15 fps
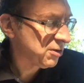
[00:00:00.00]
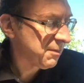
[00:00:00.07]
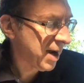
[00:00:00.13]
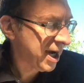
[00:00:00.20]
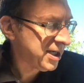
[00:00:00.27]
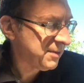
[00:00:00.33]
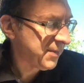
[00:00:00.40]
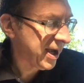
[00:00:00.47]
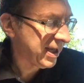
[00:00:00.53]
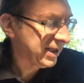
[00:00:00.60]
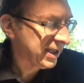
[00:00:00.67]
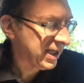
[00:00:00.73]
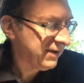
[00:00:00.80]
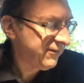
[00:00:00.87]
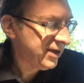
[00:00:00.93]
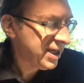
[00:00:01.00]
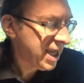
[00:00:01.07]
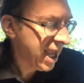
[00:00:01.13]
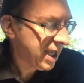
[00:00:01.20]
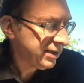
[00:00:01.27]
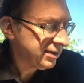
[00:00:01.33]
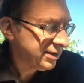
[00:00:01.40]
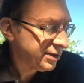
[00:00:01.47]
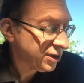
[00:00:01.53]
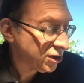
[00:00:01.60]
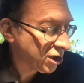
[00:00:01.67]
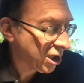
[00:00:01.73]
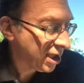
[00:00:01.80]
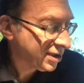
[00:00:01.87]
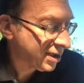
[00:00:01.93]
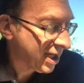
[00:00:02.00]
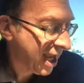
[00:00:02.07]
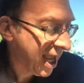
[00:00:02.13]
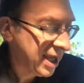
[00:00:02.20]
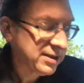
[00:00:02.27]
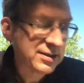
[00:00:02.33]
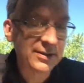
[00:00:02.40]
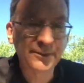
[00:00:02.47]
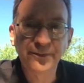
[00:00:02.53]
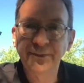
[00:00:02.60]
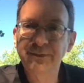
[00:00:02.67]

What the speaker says: mind about leaving yet?" Jason asked.